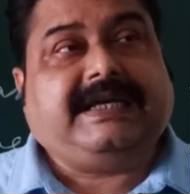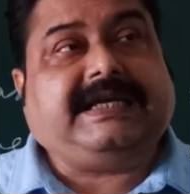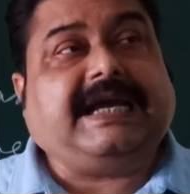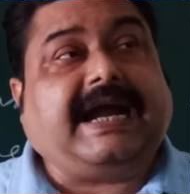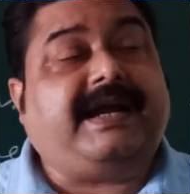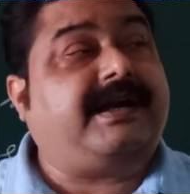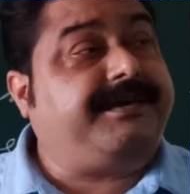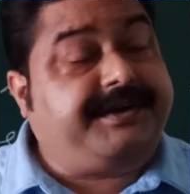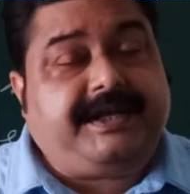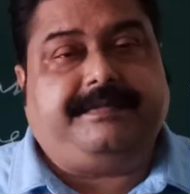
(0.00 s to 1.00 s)
He had
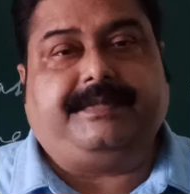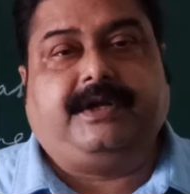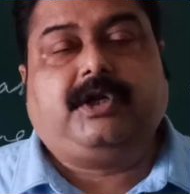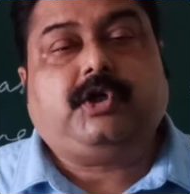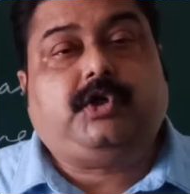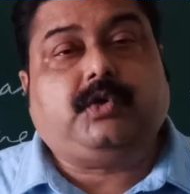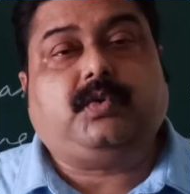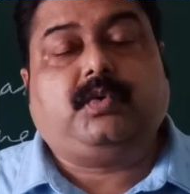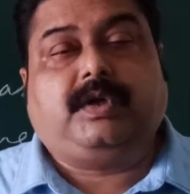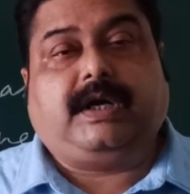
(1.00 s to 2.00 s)
a dream
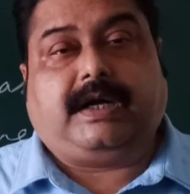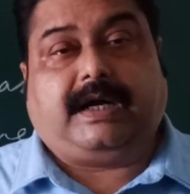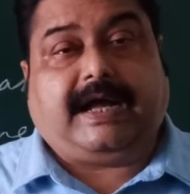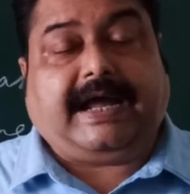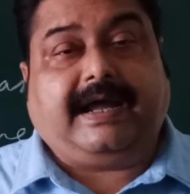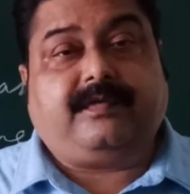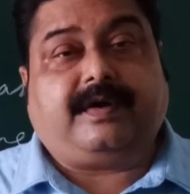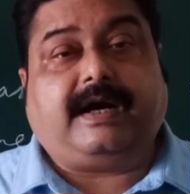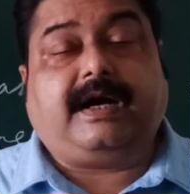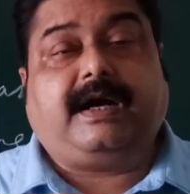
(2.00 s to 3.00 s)
to
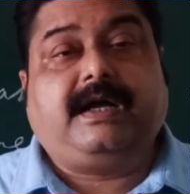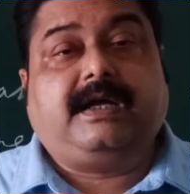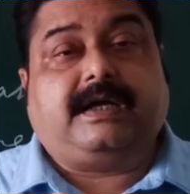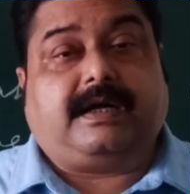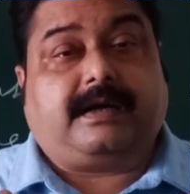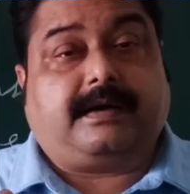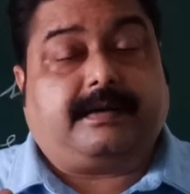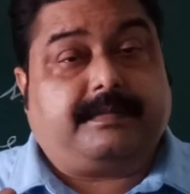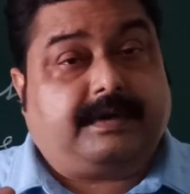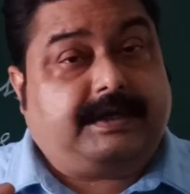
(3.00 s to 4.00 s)
have
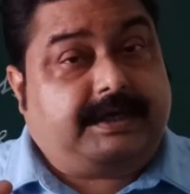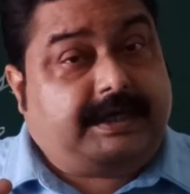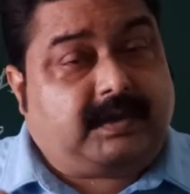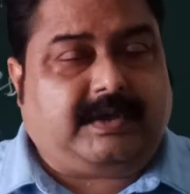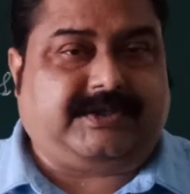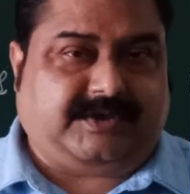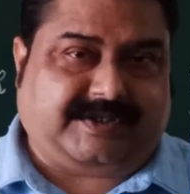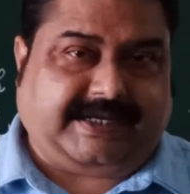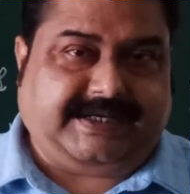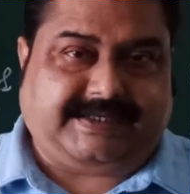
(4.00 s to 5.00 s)
a equal
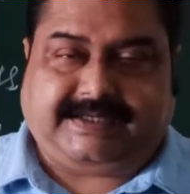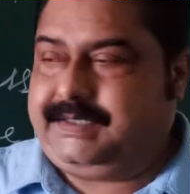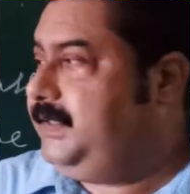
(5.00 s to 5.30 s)
society,